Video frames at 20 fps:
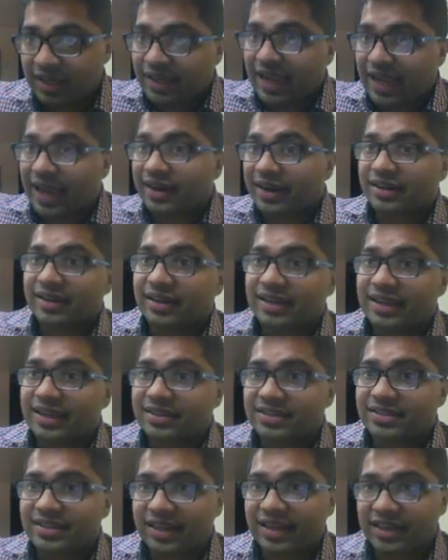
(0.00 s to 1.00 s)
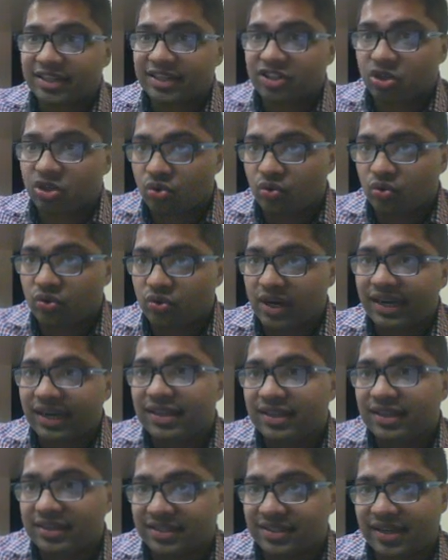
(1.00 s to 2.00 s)
Canada can sell its crude
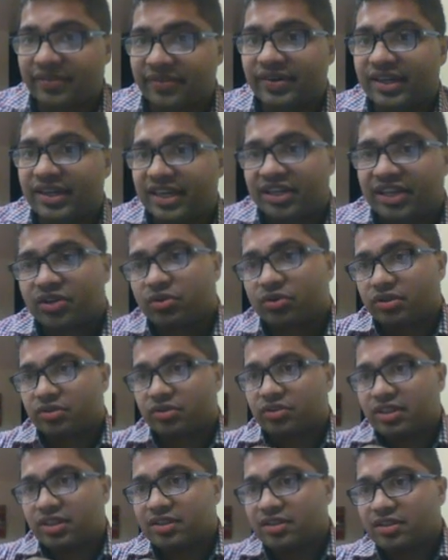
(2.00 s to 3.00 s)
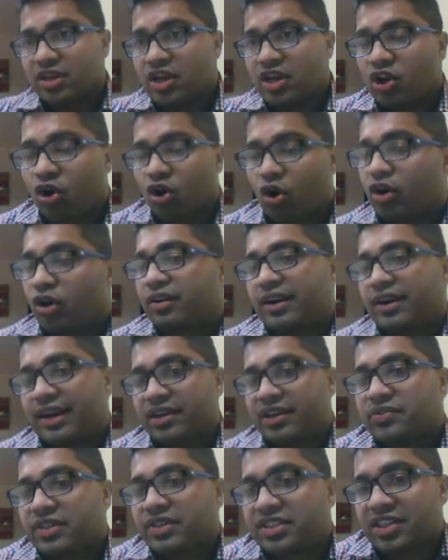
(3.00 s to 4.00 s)
at 70 due to this
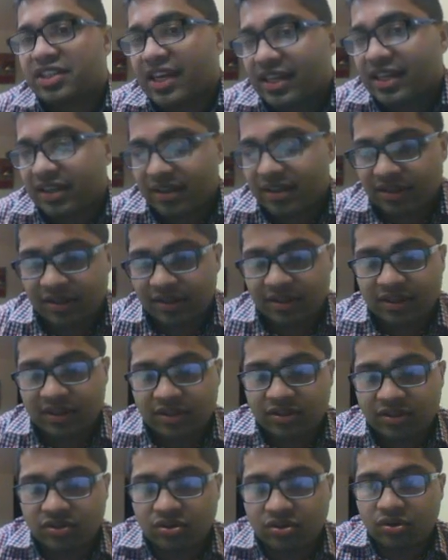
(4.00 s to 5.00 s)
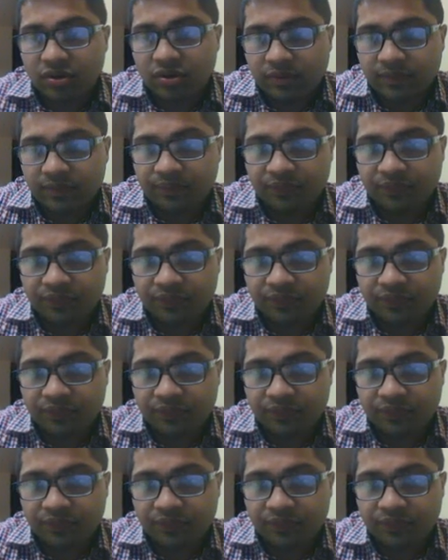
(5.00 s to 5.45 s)
contract with China. So